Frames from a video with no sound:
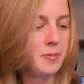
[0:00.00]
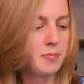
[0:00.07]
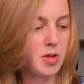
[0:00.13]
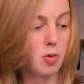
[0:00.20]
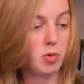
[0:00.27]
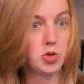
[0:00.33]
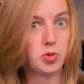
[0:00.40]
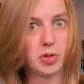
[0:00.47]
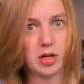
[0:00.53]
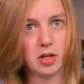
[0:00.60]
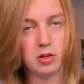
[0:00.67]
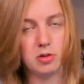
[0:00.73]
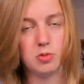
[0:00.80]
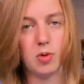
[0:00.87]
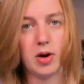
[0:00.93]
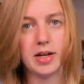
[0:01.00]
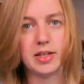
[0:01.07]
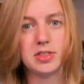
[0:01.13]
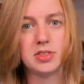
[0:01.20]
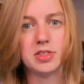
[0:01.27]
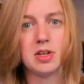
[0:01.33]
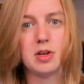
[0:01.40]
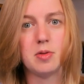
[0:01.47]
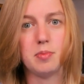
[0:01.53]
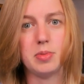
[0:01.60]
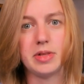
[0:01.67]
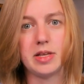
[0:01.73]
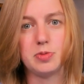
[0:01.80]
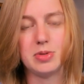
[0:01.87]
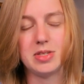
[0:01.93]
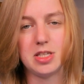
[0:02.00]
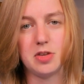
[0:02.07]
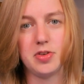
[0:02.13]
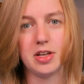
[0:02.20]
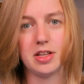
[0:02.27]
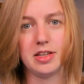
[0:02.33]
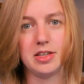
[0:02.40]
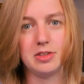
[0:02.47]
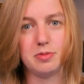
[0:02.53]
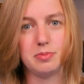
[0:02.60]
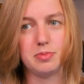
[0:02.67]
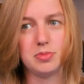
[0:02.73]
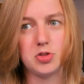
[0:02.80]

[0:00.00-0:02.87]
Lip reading: which would include whites, but they're specifically